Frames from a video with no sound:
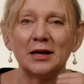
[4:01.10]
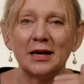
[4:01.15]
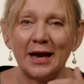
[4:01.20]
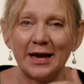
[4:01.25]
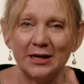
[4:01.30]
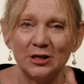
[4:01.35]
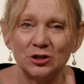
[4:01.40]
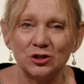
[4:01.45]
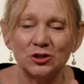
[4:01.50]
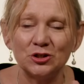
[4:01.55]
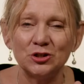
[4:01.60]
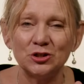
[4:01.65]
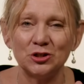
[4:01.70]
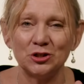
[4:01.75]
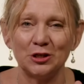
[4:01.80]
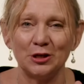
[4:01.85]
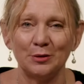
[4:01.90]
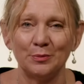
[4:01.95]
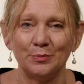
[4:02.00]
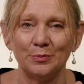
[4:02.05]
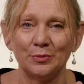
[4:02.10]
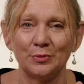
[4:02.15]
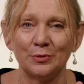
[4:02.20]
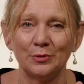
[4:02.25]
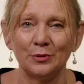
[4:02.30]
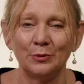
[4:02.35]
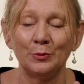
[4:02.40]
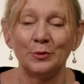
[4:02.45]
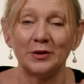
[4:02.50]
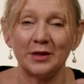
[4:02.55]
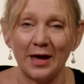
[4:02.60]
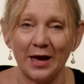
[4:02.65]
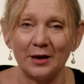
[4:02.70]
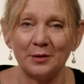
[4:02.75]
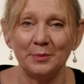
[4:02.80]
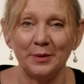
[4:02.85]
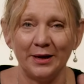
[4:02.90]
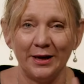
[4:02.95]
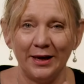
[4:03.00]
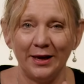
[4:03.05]
relationship with
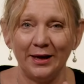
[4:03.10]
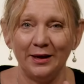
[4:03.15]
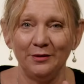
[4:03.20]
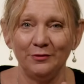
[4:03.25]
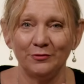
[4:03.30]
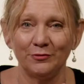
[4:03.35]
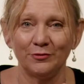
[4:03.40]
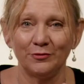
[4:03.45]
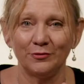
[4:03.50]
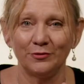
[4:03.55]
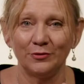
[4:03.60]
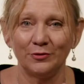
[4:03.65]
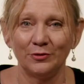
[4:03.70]
Adam and Eve.